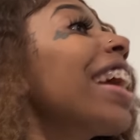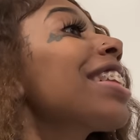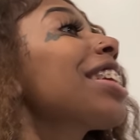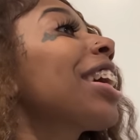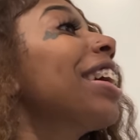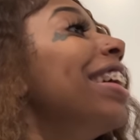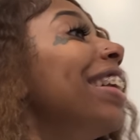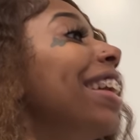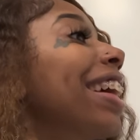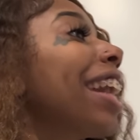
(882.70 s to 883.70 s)
that's a good
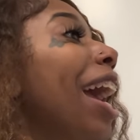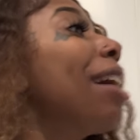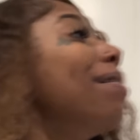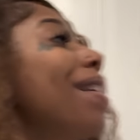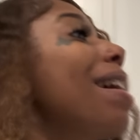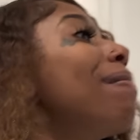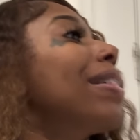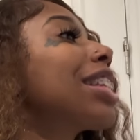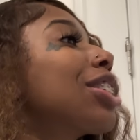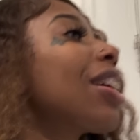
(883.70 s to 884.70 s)
nickname, baby,
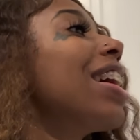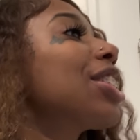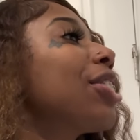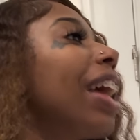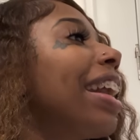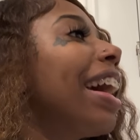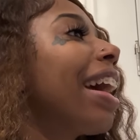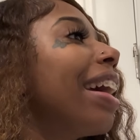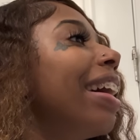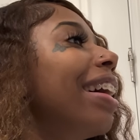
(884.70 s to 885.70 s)
Mrs. Trashy. You like
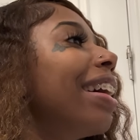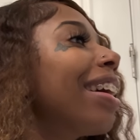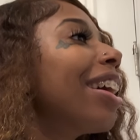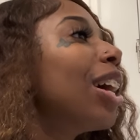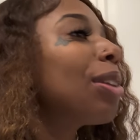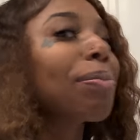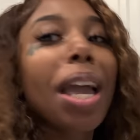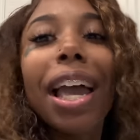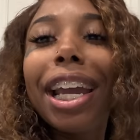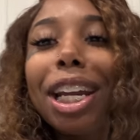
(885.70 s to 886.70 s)
that?
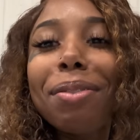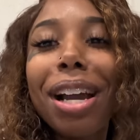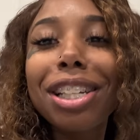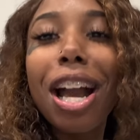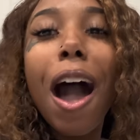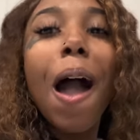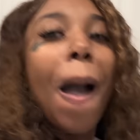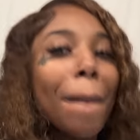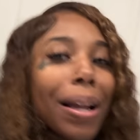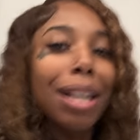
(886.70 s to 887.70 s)
Anyways, y'all,
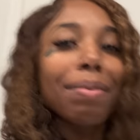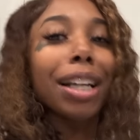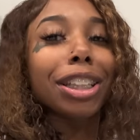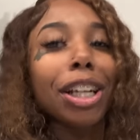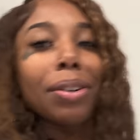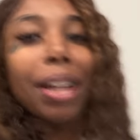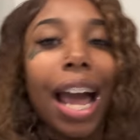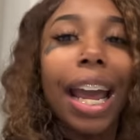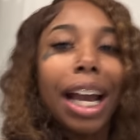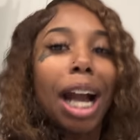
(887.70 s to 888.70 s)
please make
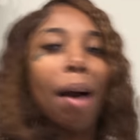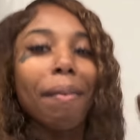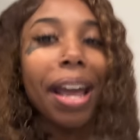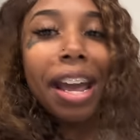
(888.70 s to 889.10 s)
like, comment,